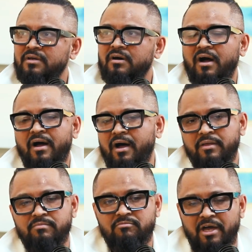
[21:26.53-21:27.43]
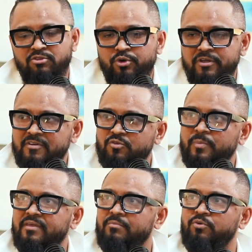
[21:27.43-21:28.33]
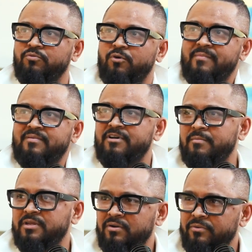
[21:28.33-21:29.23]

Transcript: I throw events, but they're more family